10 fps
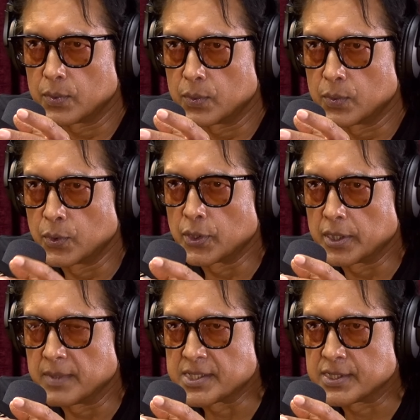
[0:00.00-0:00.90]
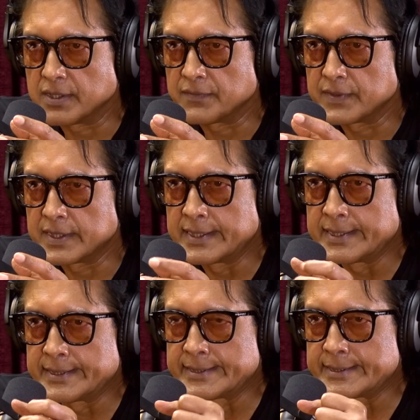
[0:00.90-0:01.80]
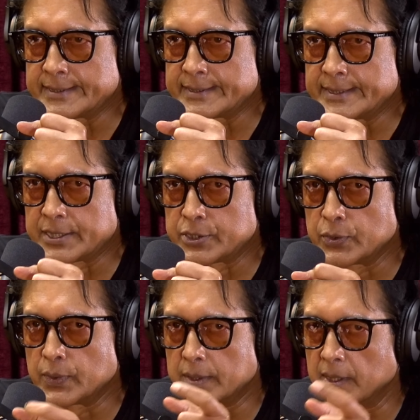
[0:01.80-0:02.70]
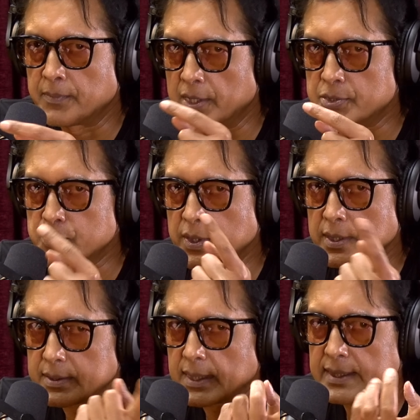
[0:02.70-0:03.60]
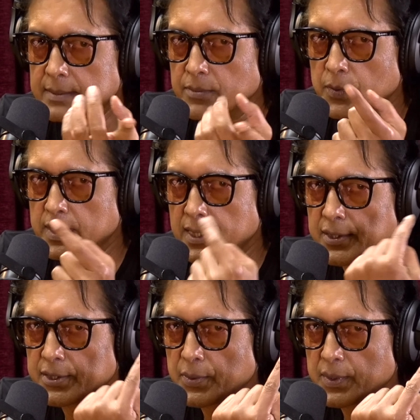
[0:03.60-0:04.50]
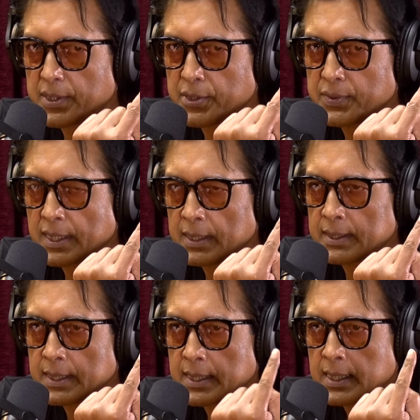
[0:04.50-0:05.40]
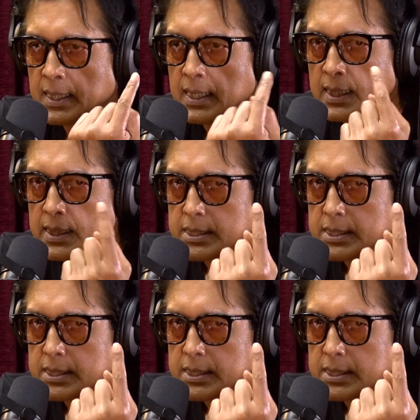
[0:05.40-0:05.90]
Rooted myself. And that, too, when my parents were, at that moment, I think they were in New Delhi. Mm.